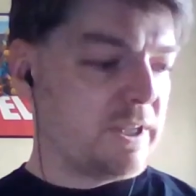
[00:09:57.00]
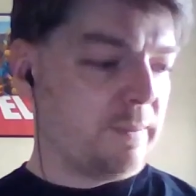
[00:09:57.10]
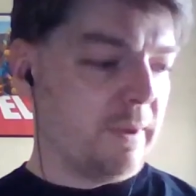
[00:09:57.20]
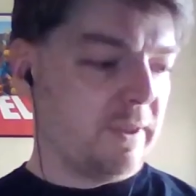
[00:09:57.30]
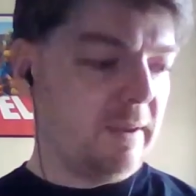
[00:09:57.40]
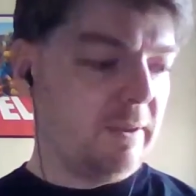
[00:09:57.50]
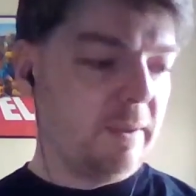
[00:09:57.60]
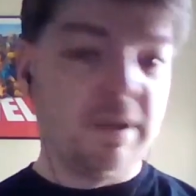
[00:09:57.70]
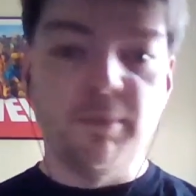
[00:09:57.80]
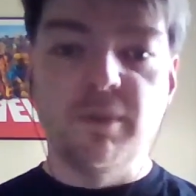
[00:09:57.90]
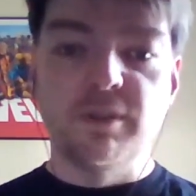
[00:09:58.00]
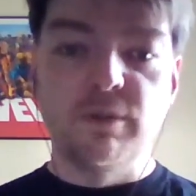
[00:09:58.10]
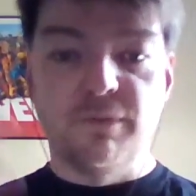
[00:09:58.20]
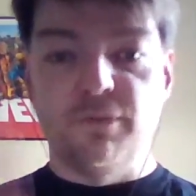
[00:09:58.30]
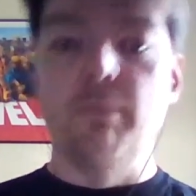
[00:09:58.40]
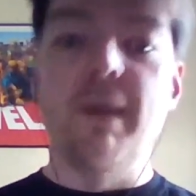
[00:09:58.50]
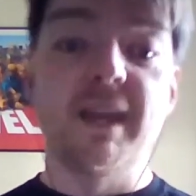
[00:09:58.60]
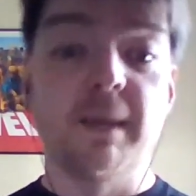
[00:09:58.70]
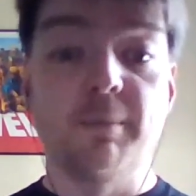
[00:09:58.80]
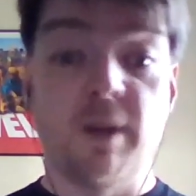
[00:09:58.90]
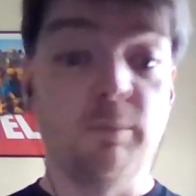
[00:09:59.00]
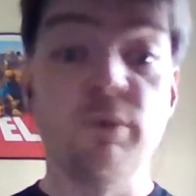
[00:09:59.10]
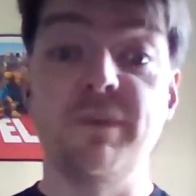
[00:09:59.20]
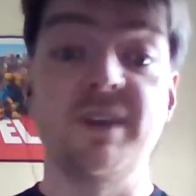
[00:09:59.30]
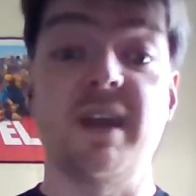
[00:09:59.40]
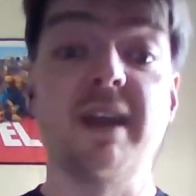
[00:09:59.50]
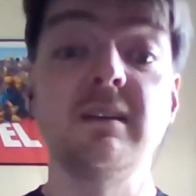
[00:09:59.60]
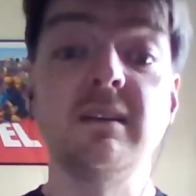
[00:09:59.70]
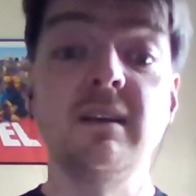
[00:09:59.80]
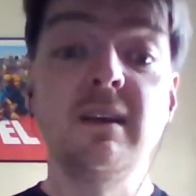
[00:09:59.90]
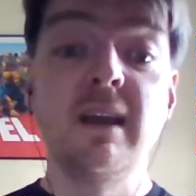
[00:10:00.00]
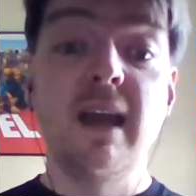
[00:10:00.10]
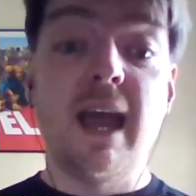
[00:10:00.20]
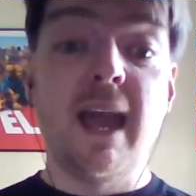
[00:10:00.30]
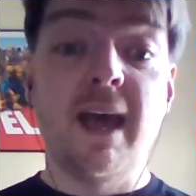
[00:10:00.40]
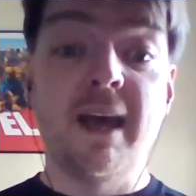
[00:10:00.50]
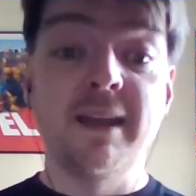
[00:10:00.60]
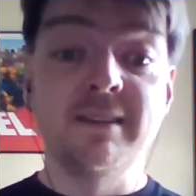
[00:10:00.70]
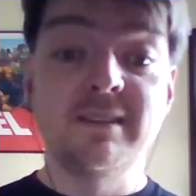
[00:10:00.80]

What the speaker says: about the people that do the full makeup on a movie set. And